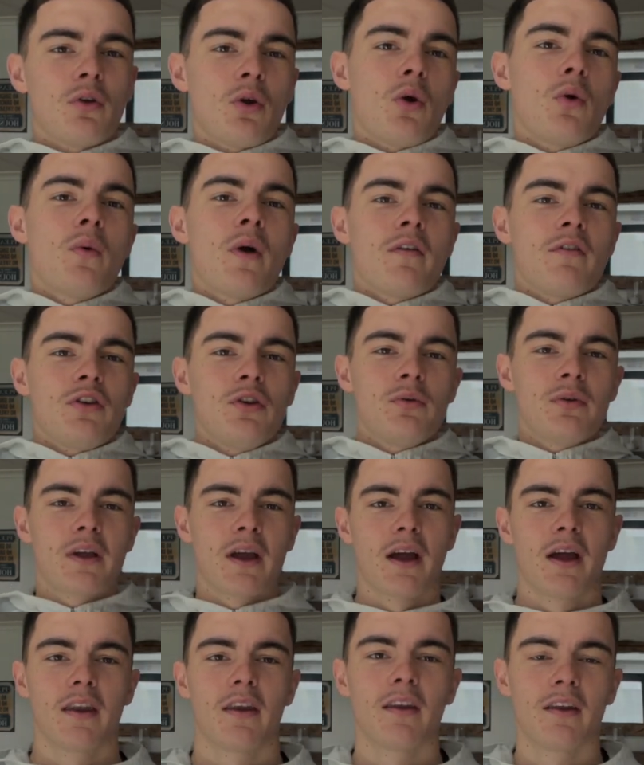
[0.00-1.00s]
whoever you
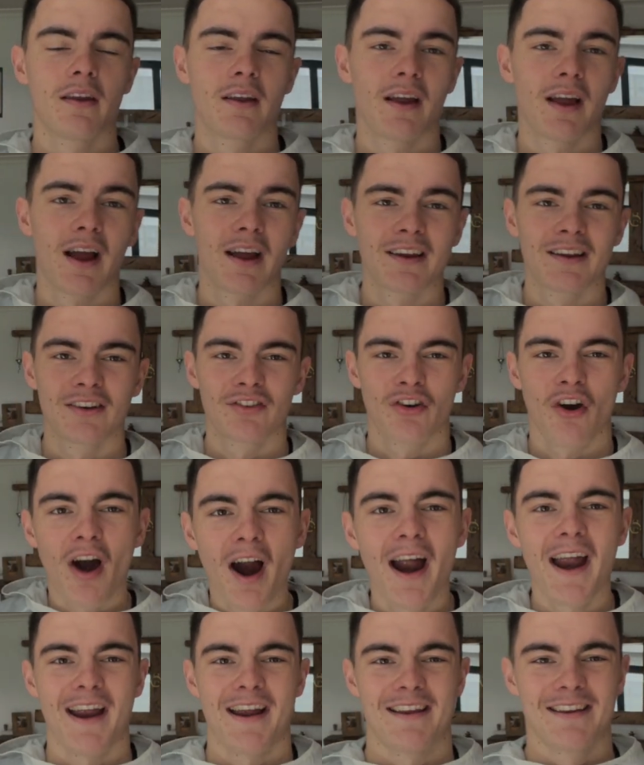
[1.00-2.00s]
can, and
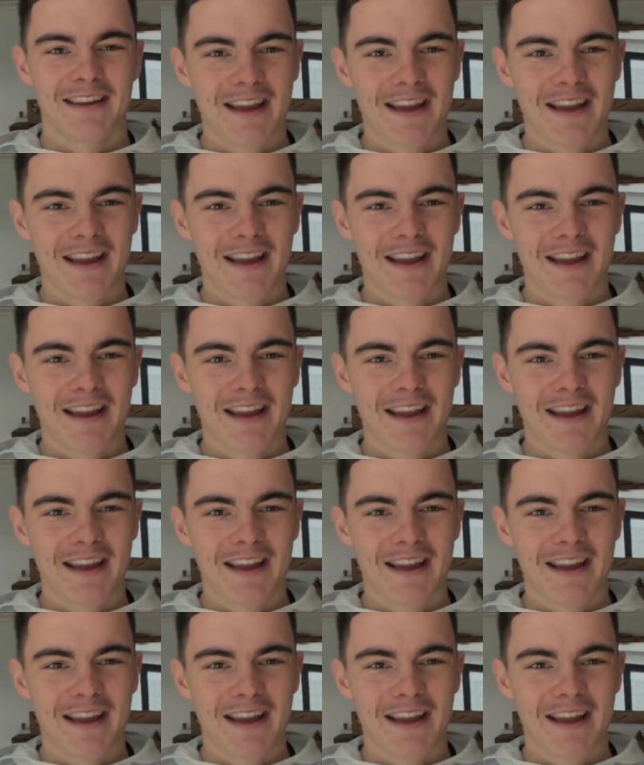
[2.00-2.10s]
try and